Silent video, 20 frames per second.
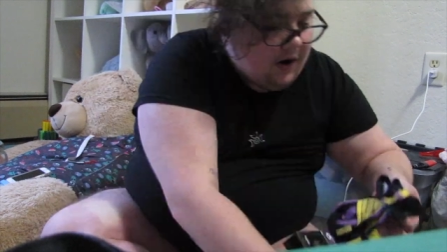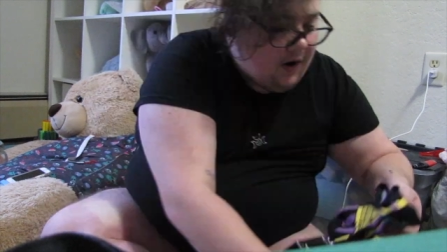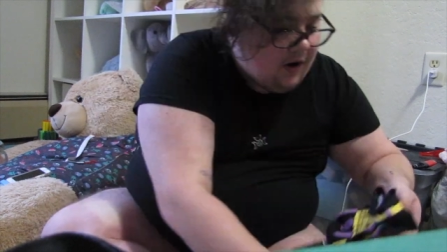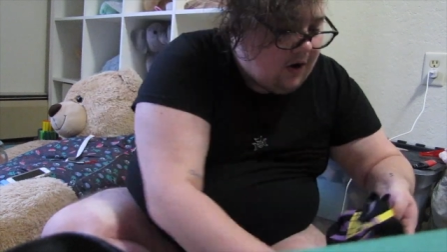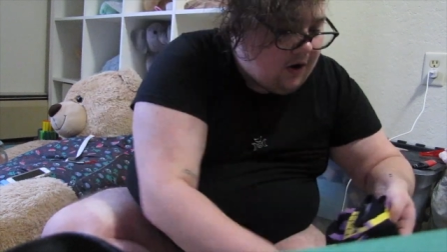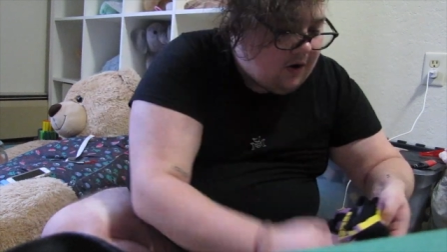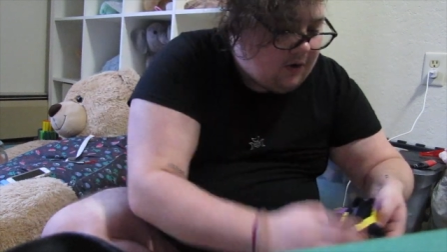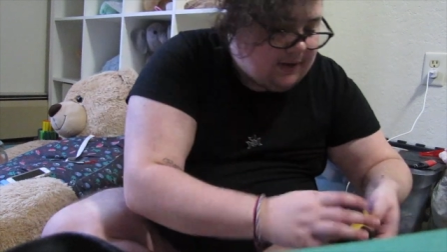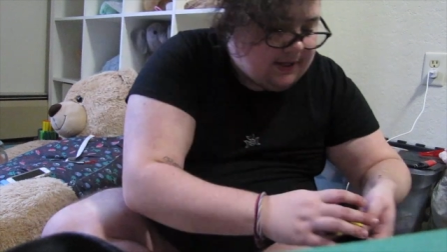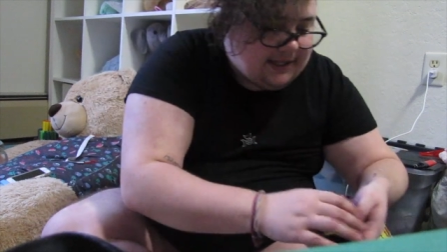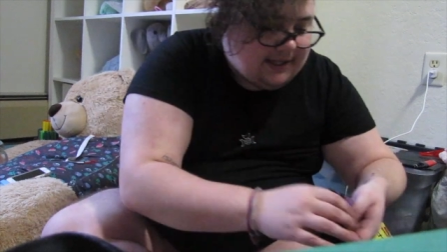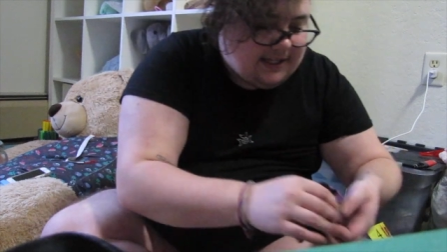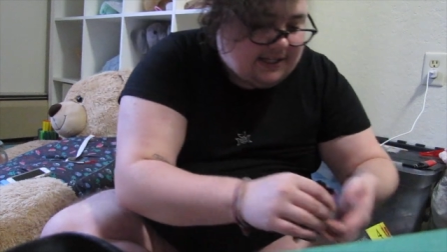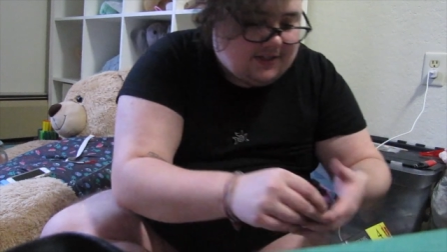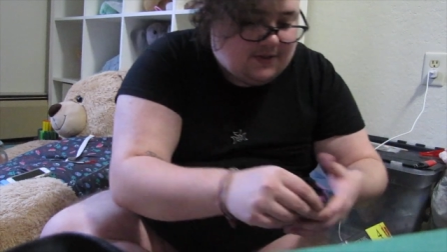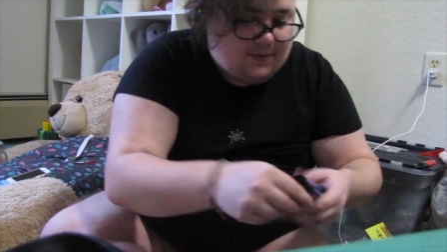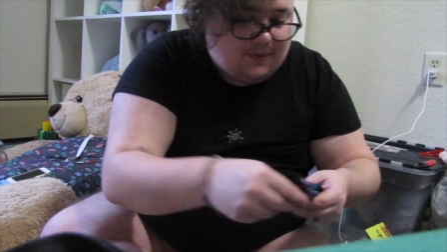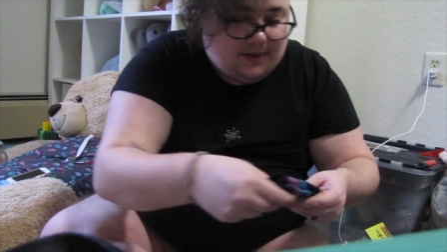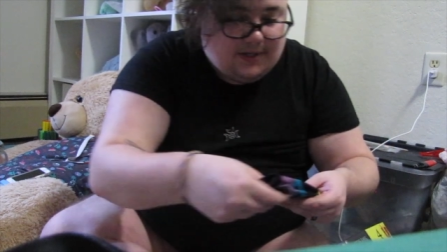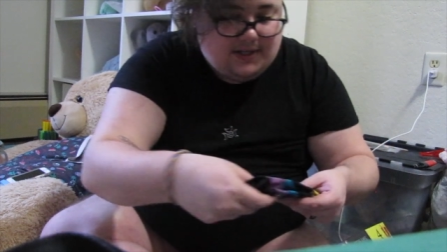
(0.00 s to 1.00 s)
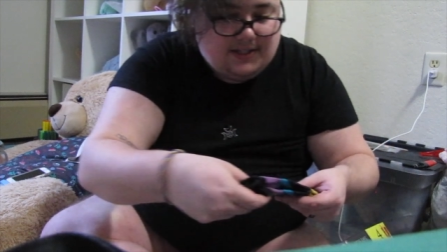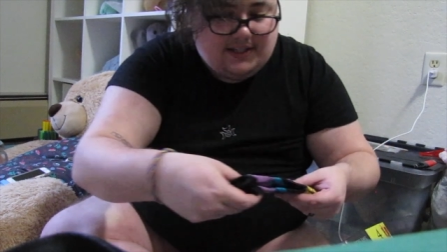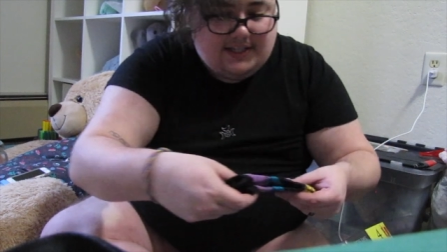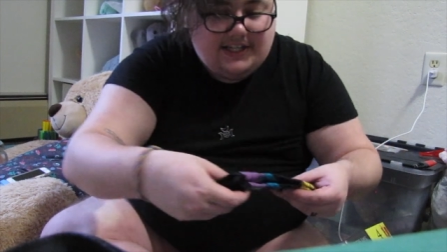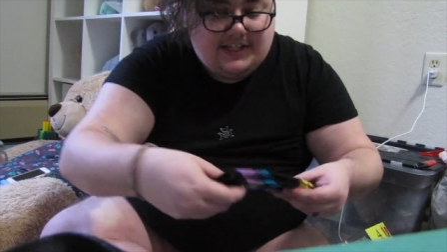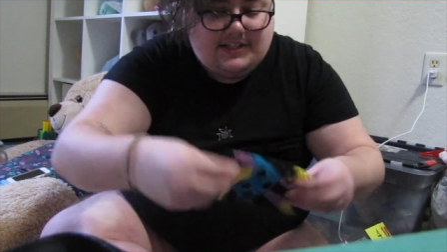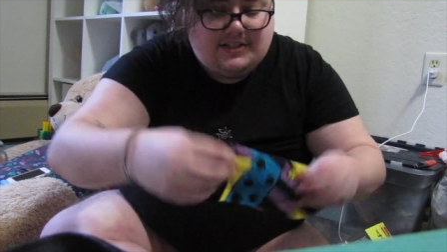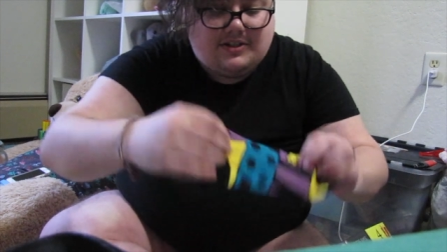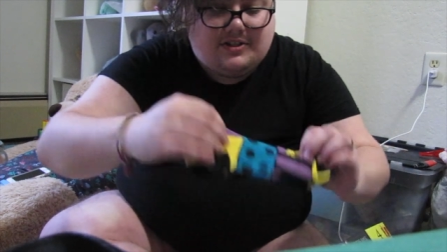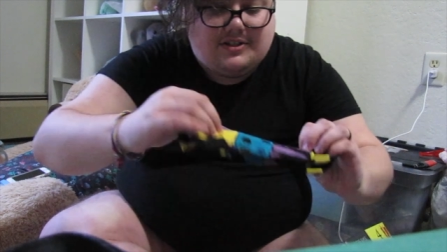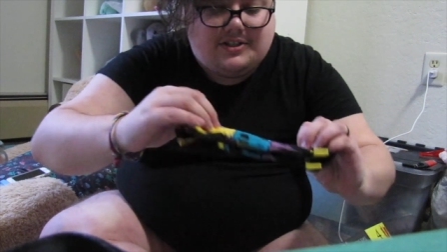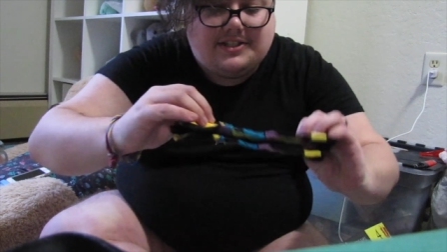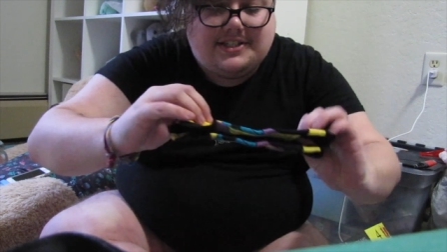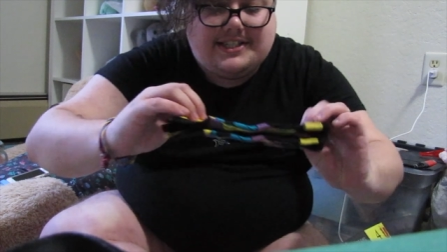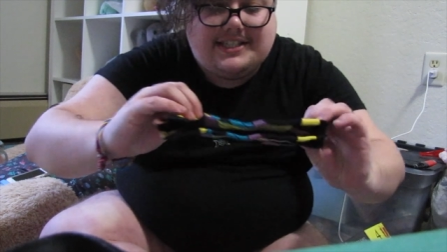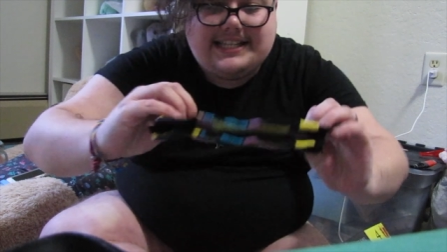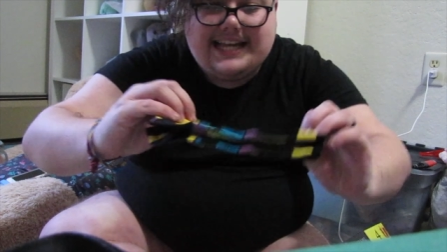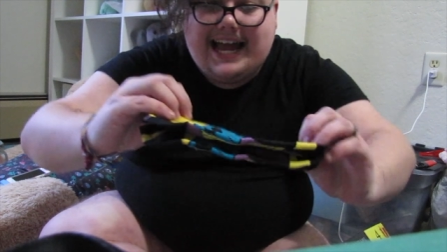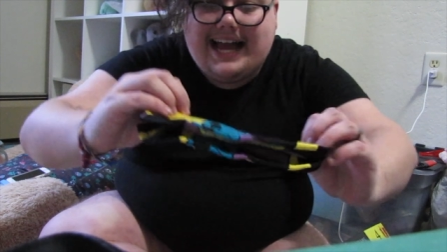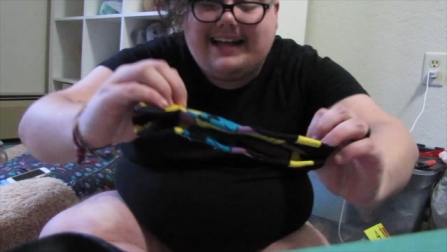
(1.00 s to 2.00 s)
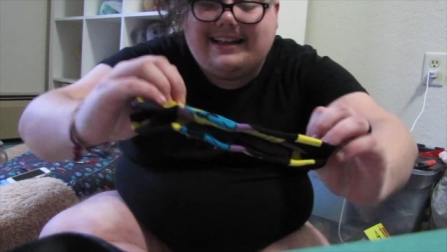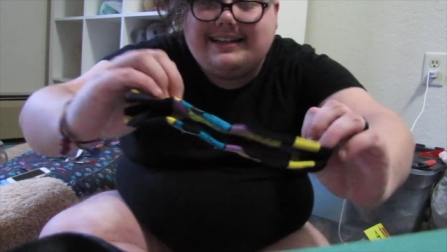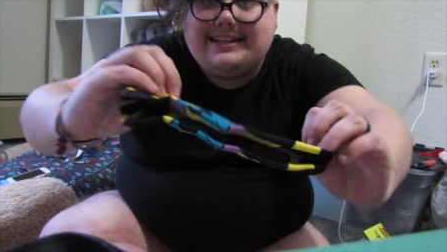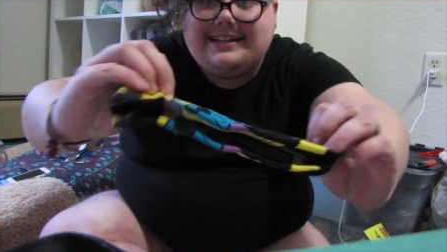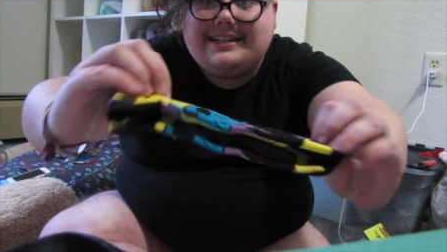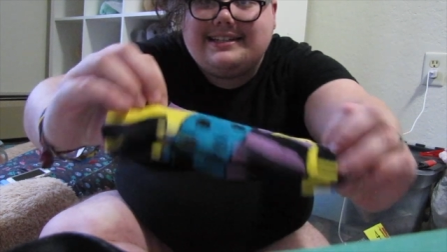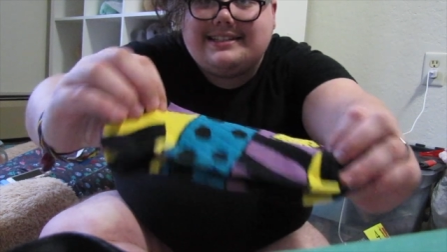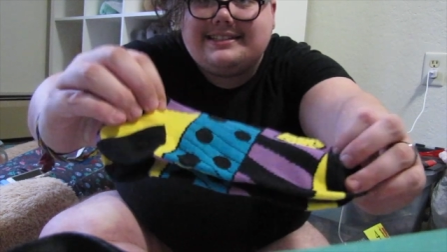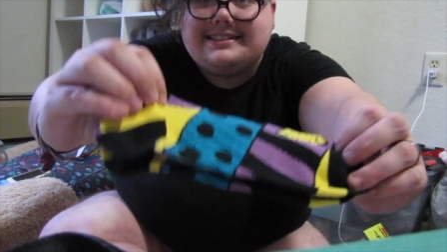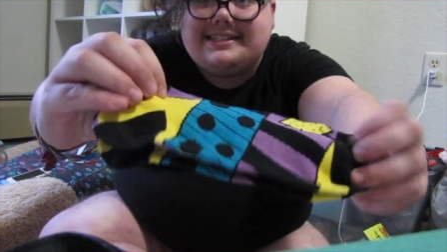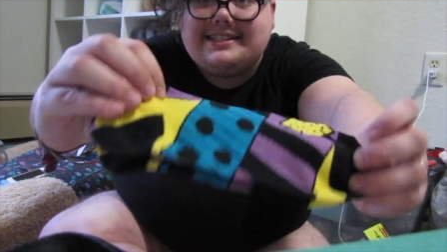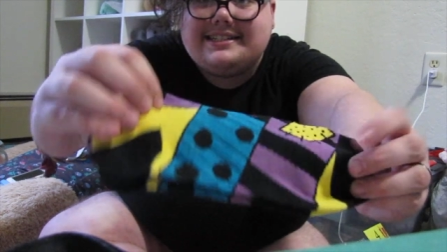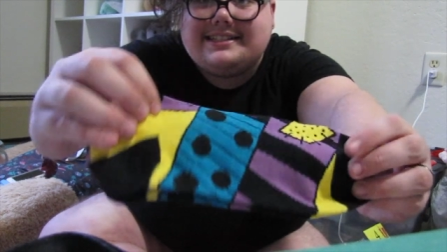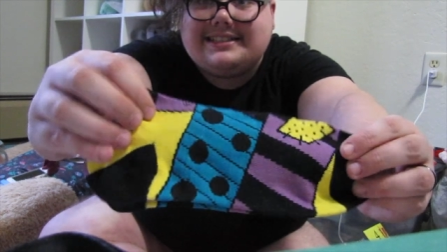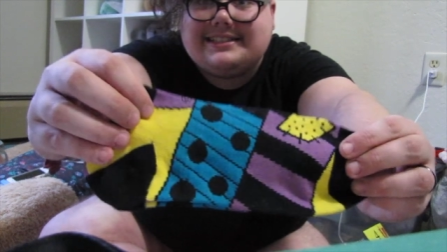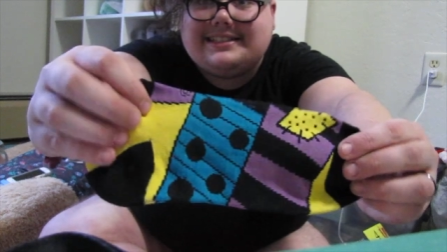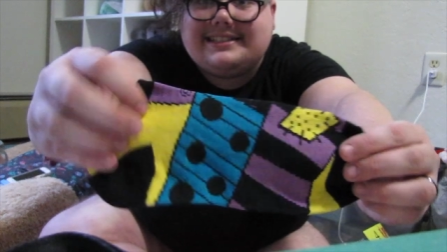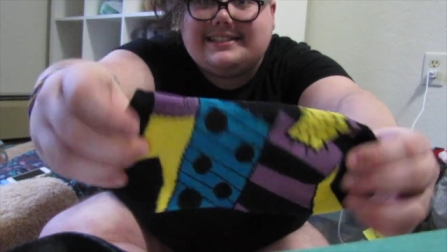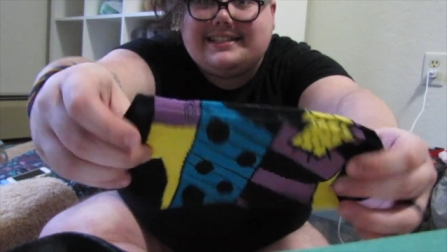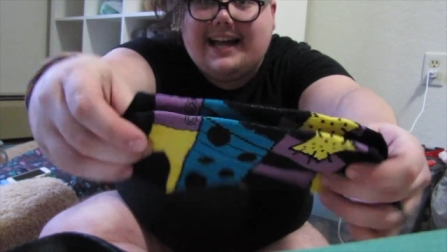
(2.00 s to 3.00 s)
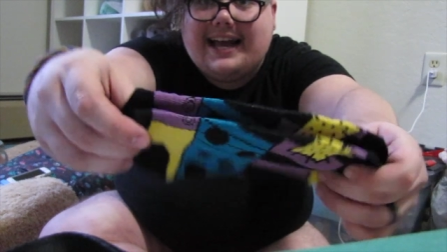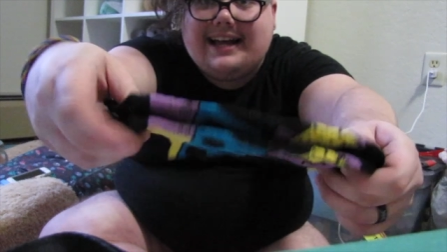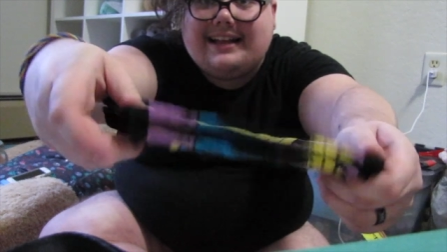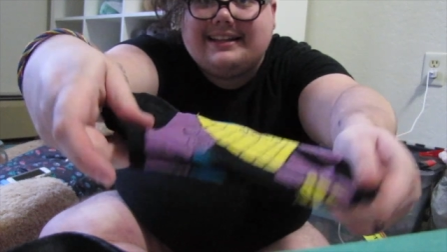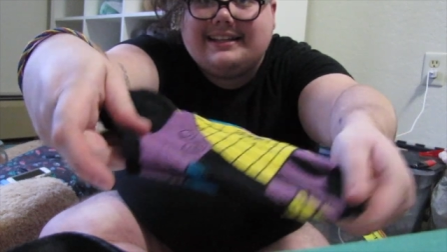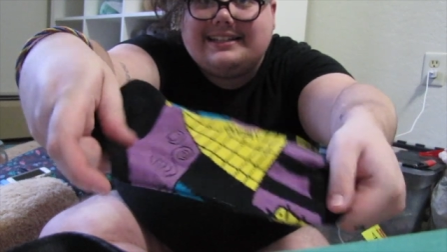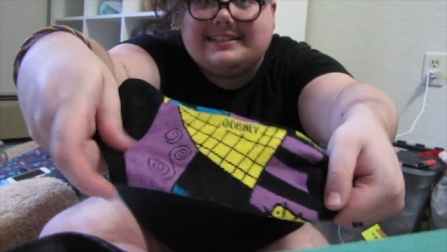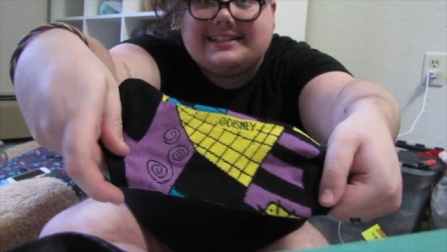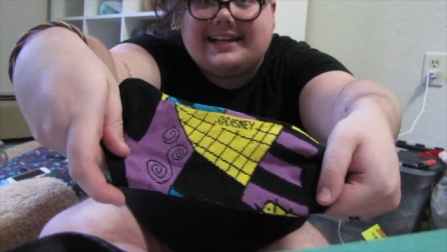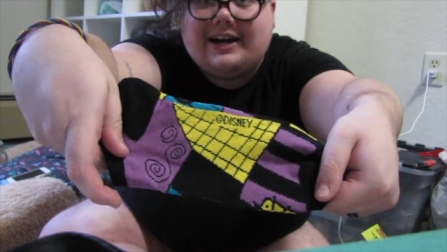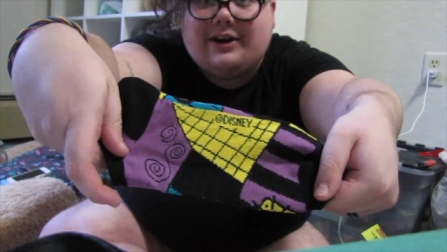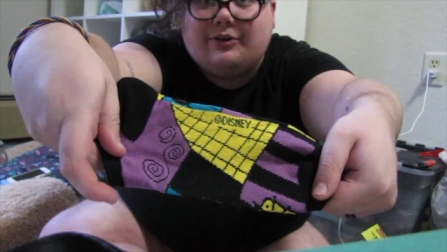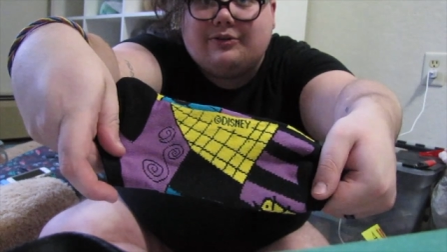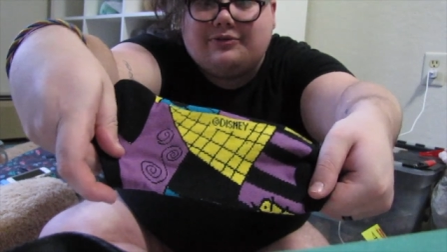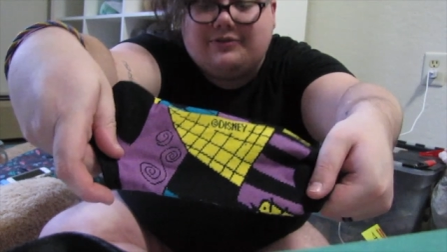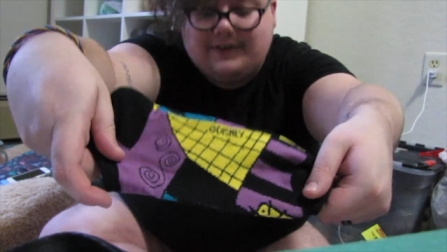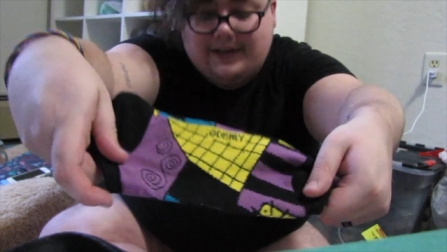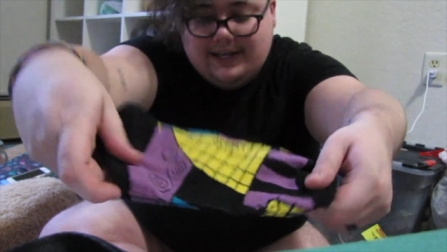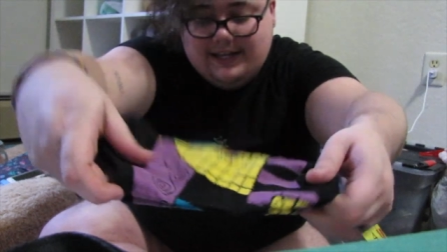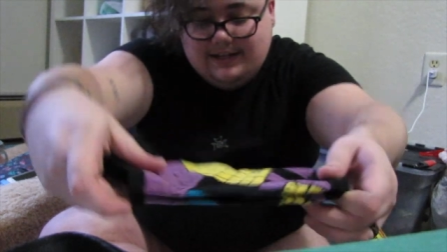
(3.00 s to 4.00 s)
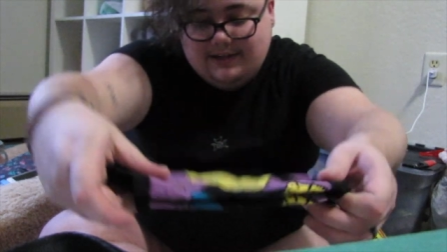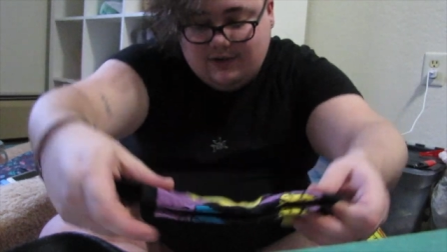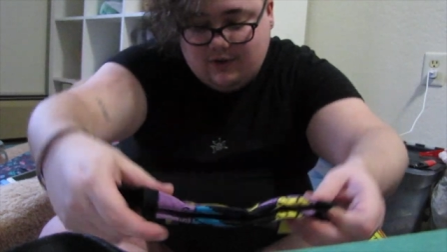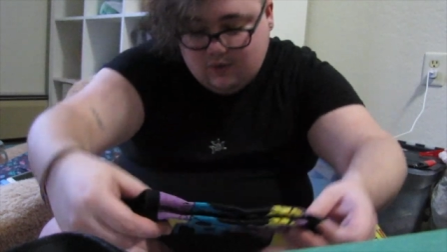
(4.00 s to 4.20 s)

Oh, and this one, these are just Sally's. This is Sally's outfit.